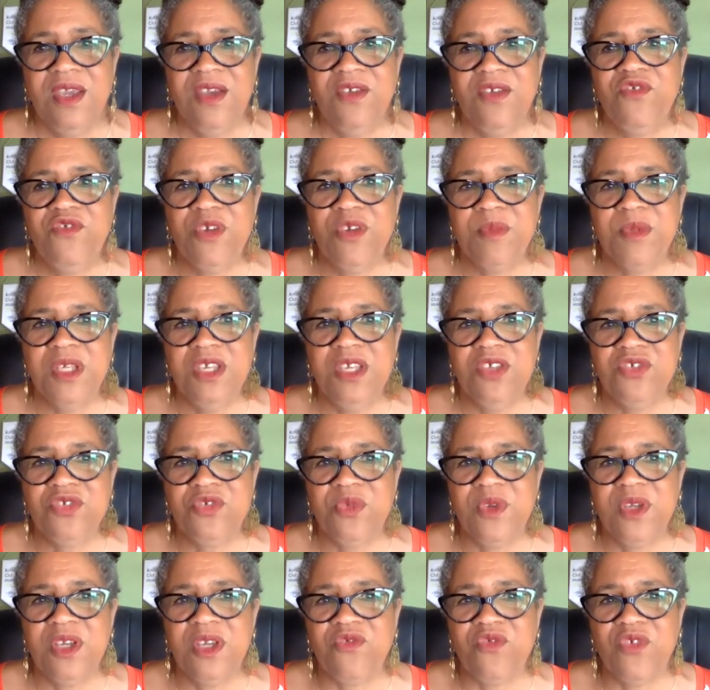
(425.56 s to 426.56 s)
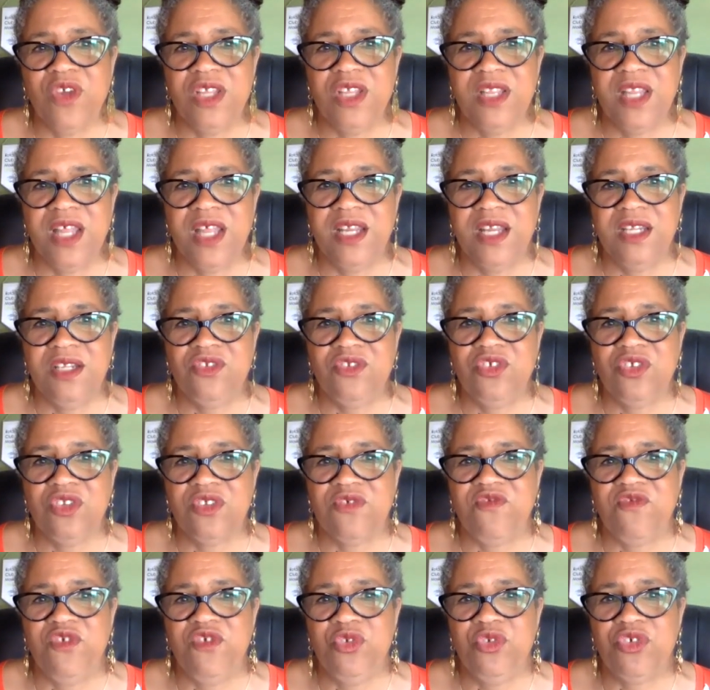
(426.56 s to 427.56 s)
from the history of redlining to the
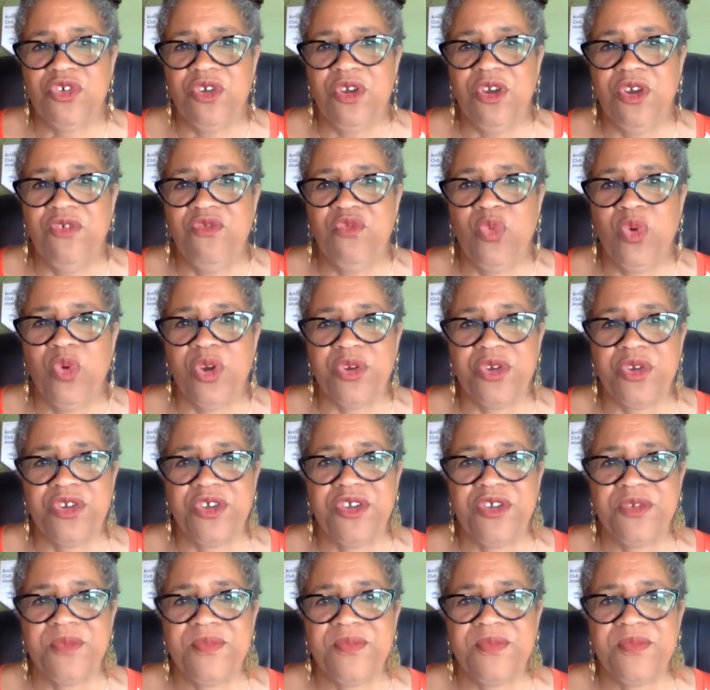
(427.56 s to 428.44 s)
future of work.